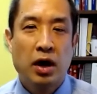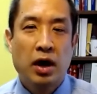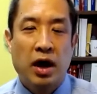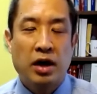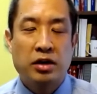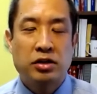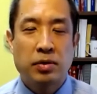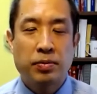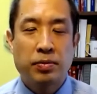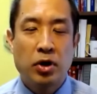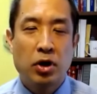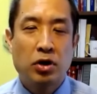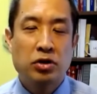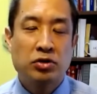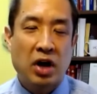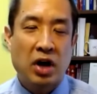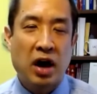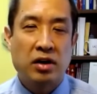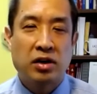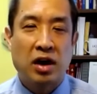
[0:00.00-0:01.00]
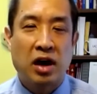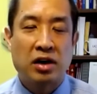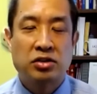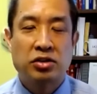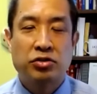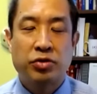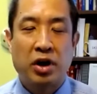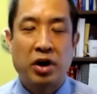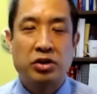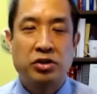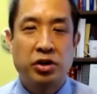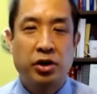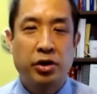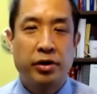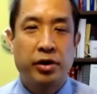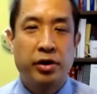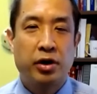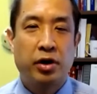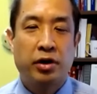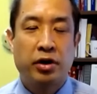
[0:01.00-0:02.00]
And some of those diagnostic
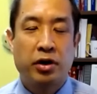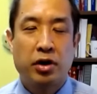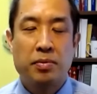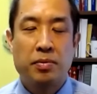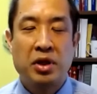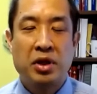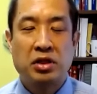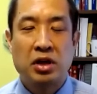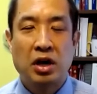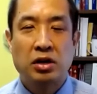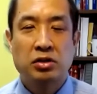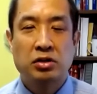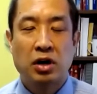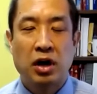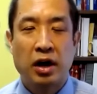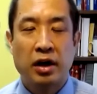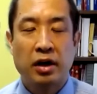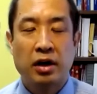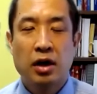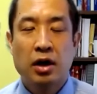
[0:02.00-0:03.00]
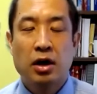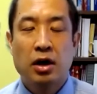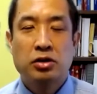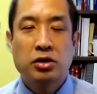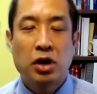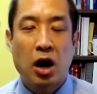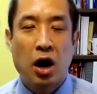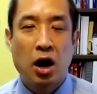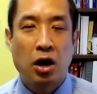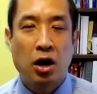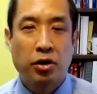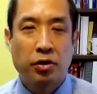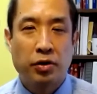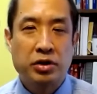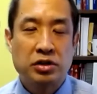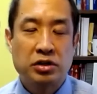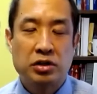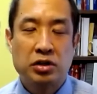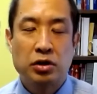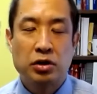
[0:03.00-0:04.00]
criteria are going to be things like
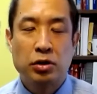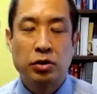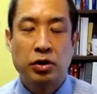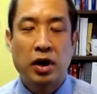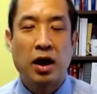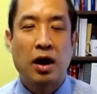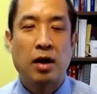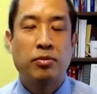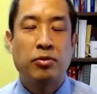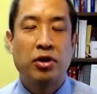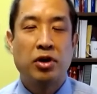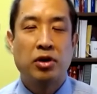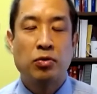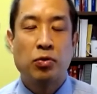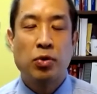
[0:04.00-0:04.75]
tolerance to gambling,